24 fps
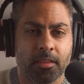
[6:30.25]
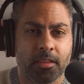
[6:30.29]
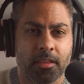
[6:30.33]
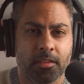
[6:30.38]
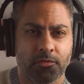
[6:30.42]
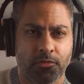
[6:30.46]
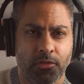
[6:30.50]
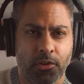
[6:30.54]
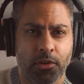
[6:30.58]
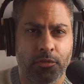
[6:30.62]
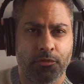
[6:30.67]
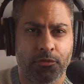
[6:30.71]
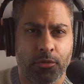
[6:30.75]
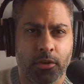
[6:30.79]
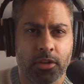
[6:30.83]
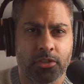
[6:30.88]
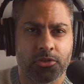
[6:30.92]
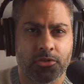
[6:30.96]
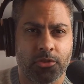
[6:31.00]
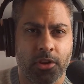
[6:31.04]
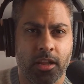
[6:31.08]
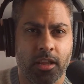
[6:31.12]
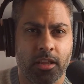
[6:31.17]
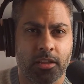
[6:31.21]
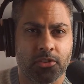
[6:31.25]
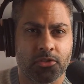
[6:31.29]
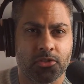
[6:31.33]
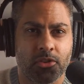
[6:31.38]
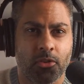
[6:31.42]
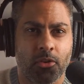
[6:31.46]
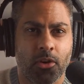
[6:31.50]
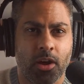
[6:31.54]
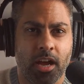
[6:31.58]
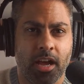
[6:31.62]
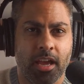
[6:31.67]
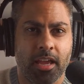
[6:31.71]
Very frustrating.
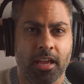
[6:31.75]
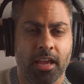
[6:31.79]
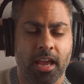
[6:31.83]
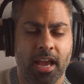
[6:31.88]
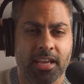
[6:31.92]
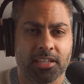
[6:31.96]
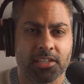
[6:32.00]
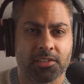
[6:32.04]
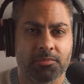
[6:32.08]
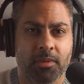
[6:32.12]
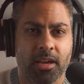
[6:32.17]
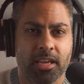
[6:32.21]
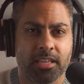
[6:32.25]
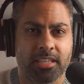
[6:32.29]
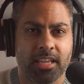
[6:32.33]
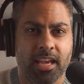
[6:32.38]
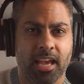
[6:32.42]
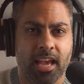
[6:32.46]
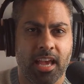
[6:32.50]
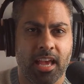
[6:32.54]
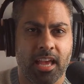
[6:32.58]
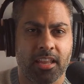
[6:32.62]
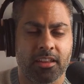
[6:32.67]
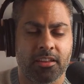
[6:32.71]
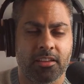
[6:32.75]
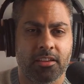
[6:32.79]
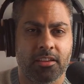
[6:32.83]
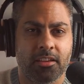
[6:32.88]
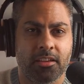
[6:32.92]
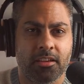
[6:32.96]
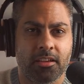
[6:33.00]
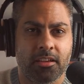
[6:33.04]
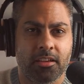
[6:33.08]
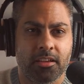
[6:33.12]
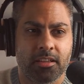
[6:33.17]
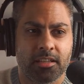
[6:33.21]
So I asked my dad
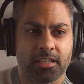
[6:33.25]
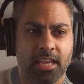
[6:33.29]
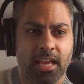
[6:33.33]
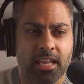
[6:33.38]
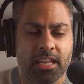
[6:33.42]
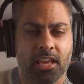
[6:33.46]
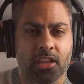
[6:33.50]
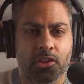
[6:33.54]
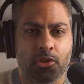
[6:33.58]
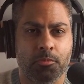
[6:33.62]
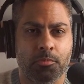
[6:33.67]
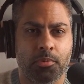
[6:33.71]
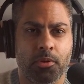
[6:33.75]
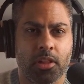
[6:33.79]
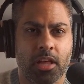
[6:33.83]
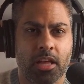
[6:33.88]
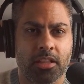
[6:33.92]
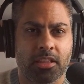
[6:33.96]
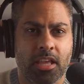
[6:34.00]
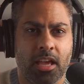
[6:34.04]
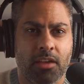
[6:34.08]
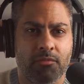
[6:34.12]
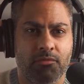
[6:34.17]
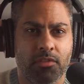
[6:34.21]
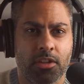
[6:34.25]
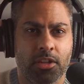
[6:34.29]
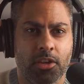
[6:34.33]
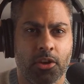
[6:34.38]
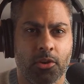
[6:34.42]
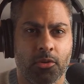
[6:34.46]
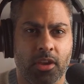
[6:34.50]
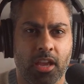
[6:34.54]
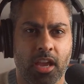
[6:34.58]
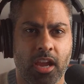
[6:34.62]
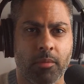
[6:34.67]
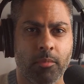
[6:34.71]
Dad, can you pull out that video
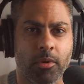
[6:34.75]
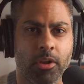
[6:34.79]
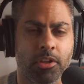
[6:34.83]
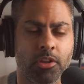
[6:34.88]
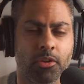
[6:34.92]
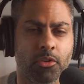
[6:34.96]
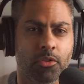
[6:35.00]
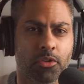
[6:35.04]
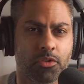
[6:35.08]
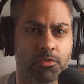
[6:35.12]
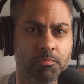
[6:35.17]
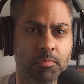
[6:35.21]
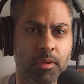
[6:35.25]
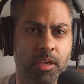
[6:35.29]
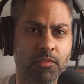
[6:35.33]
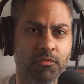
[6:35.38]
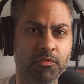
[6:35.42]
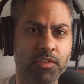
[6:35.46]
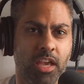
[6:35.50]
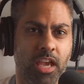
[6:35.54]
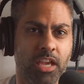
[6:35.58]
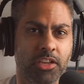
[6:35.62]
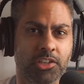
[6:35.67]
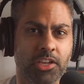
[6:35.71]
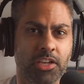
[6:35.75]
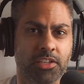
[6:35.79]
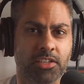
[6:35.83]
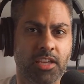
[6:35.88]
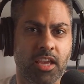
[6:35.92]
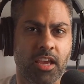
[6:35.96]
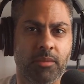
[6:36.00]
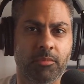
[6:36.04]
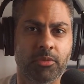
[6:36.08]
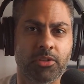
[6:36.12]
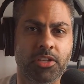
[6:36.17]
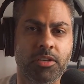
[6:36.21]
camera? You know those big VHS
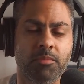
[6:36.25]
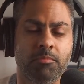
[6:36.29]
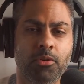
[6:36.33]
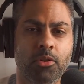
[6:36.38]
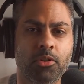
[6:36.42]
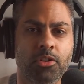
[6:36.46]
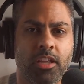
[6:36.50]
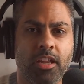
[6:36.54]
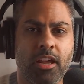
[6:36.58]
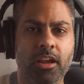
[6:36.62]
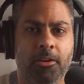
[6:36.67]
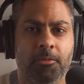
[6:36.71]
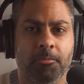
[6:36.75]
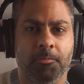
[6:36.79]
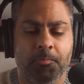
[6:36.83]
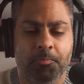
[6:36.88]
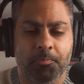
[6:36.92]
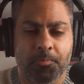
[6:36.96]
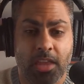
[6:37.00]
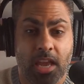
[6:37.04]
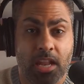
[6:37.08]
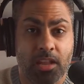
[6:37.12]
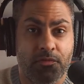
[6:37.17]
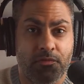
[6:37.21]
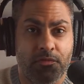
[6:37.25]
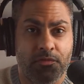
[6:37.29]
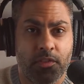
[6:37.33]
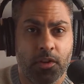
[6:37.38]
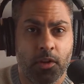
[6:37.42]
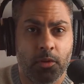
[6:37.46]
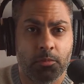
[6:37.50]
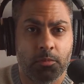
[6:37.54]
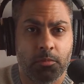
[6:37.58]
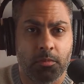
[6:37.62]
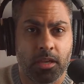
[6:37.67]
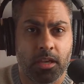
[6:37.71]
cameras? He pulled it out and he
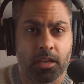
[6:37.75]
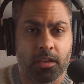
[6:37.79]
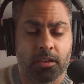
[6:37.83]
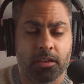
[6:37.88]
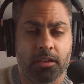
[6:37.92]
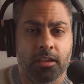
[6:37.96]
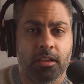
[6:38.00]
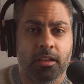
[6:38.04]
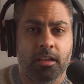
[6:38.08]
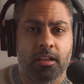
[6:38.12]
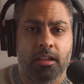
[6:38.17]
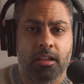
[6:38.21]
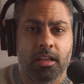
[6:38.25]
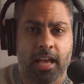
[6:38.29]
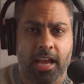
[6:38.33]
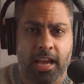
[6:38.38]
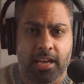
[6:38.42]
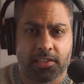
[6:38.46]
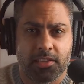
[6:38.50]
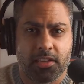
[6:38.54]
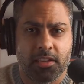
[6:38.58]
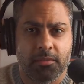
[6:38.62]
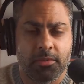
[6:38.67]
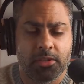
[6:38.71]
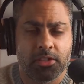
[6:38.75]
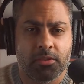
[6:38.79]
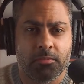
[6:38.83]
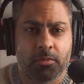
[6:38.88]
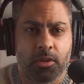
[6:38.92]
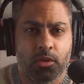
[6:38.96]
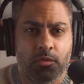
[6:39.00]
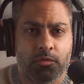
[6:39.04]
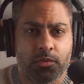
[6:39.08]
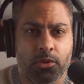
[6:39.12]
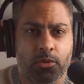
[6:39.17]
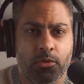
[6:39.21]
filmed me asking me some
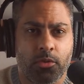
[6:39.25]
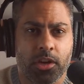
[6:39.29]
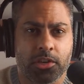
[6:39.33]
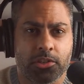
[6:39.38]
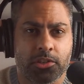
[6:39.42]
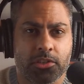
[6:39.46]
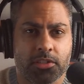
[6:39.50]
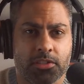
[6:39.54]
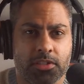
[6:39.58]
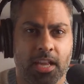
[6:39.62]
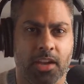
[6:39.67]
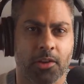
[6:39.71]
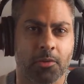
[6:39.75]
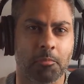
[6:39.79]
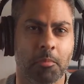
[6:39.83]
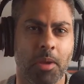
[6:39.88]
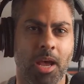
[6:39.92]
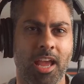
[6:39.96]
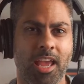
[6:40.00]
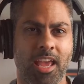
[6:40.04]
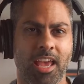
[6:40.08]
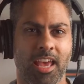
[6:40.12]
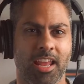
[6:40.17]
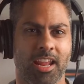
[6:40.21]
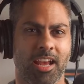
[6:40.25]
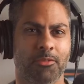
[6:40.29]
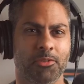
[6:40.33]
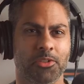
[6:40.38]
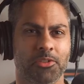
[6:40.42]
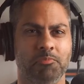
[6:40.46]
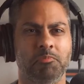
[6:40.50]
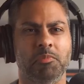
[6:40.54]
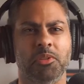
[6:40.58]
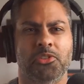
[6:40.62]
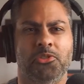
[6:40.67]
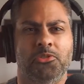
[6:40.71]
interview questions. Now, in my head, I was
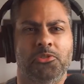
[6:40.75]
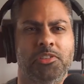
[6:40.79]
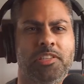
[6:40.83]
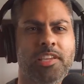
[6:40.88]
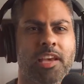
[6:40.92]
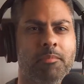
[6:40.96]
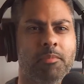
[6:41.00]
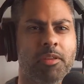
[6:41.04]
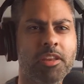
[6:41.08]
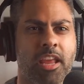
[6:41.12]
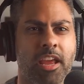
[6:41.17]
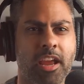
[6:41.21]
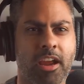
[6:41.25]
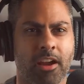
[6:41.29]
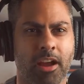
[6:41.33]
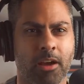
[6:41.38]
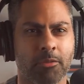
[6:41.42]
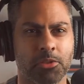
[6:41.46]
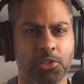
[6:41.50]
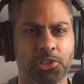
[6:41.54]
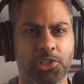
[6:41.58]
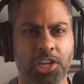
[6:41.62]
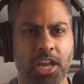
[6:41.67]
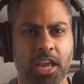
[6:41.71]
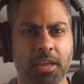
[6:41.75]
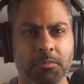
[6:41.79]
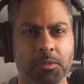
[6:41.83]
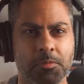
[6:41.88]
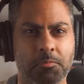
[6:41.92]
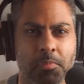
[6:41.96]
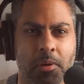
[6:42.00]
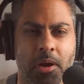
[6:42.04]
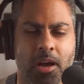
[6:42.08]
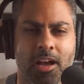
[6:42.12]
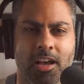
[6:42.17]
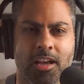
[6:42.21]
Mr. Debonair. I was James
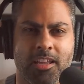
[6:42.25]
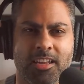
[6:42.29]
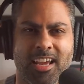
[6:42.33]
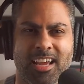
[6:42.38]
Bond.